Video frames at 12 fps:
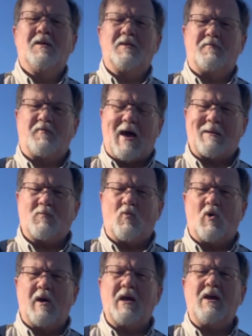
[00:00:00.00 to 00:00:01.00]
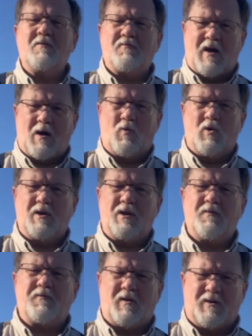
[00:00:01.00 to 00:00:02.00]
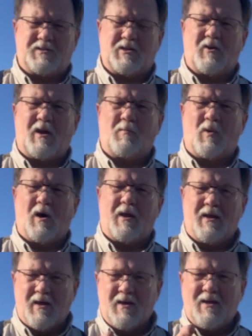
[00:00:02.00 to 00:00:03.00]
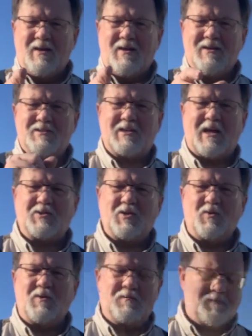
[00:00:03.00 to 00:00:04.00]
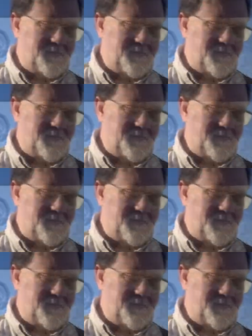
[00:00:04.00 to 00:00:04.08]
the Fat Boy Fatwood Ferrocerium Rod. Stay tuned.